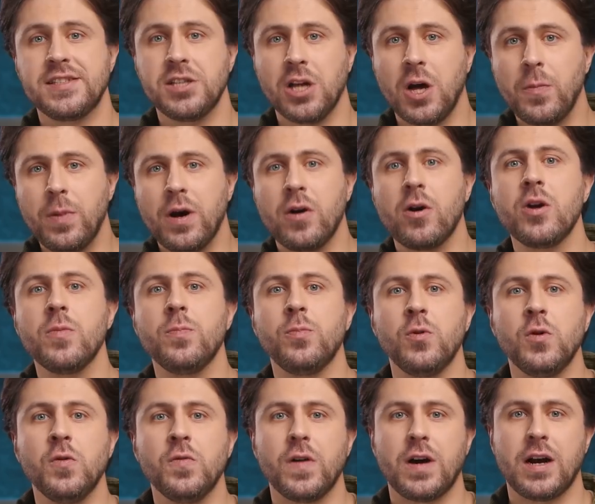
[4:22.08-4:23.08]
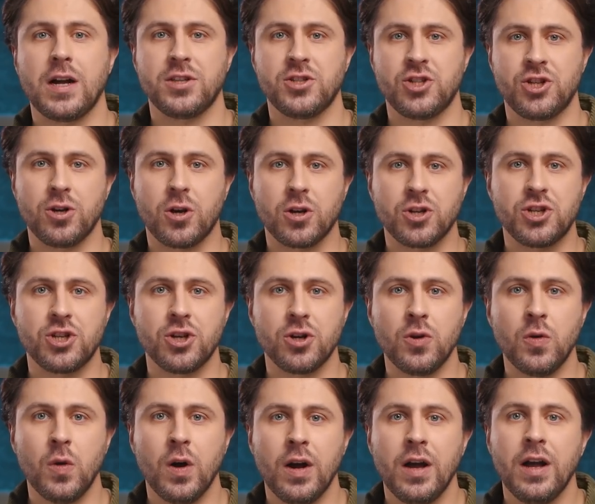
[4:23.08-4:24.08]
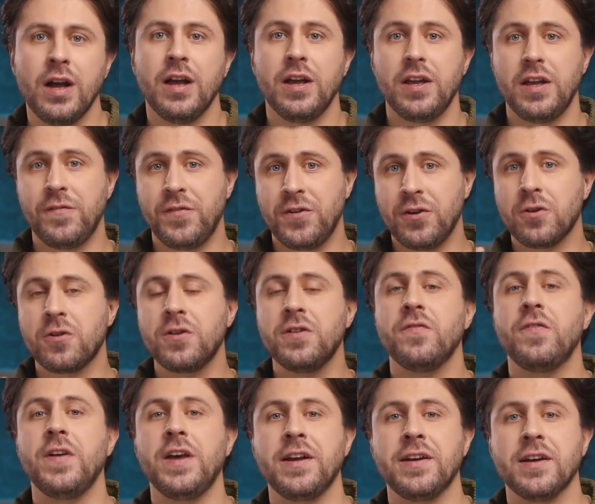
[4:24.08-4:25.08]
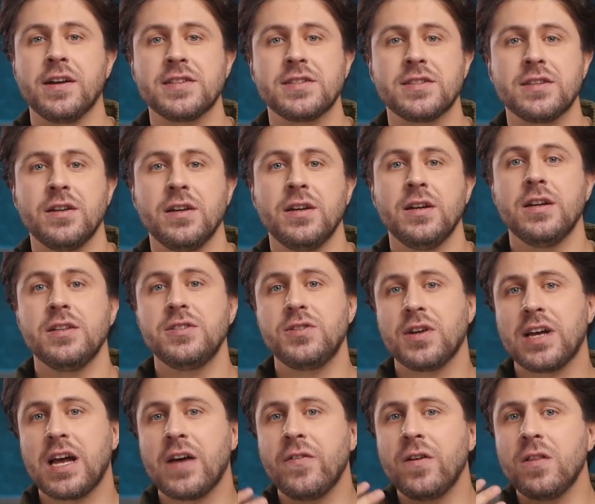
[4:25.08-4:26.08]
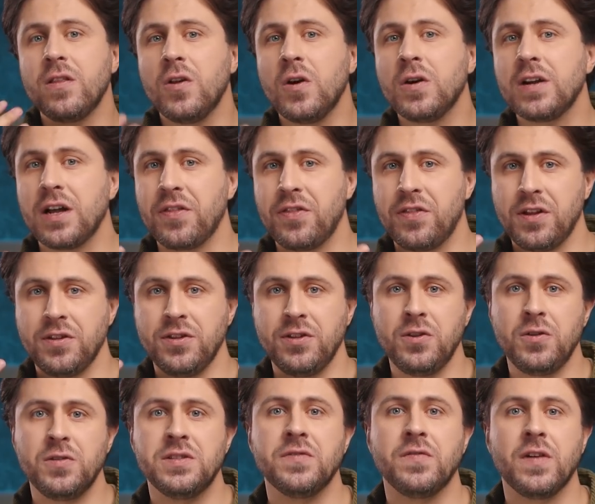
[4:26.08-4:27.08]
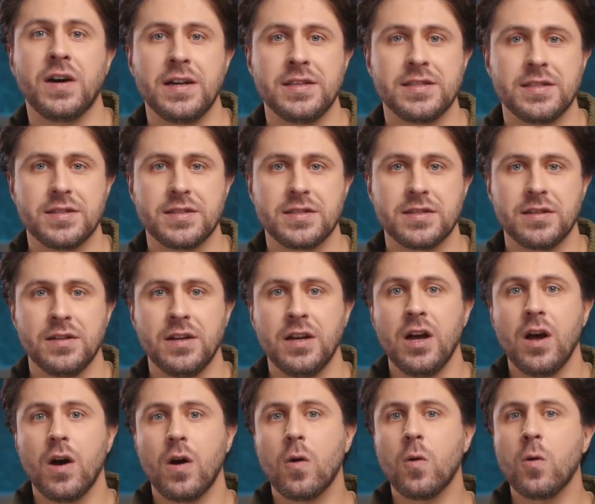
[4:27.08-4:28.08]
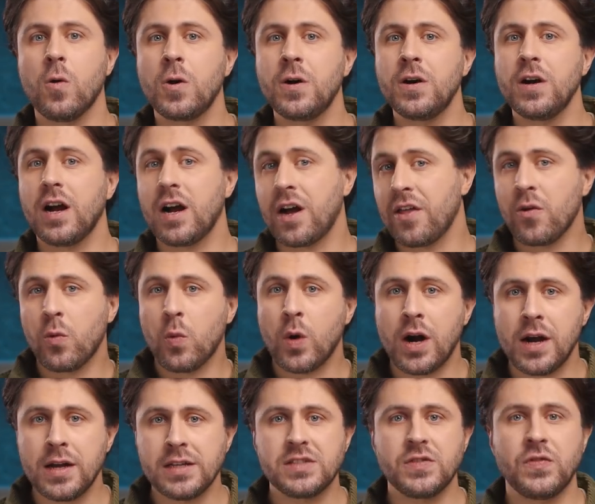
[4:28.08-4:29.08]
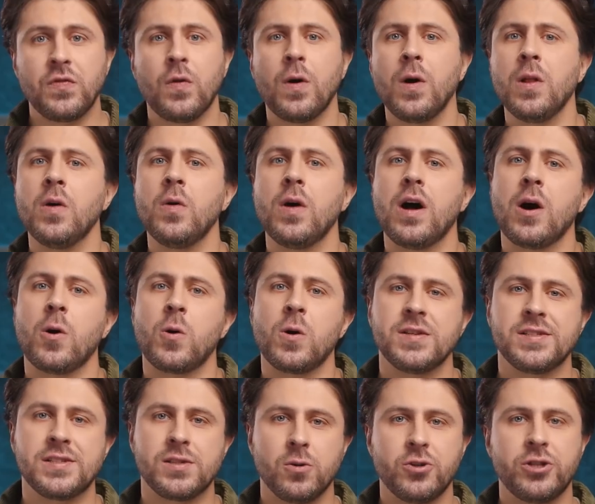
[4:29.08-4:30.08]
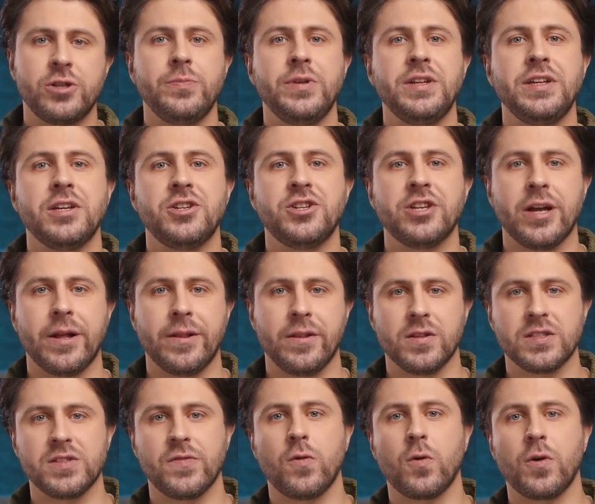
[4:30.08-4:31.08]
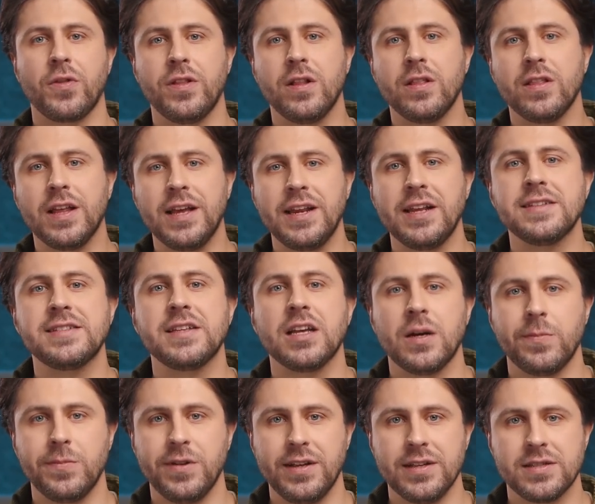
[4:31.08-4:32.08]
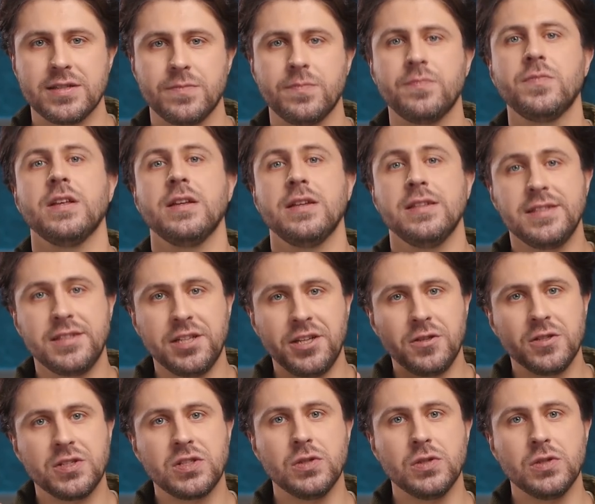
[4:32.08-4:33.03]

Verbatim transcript: Stop by our booth at SHOT Show if you're in Vegas to have a look at the new devices or otherwise follow our social media channels for the latest updates. See you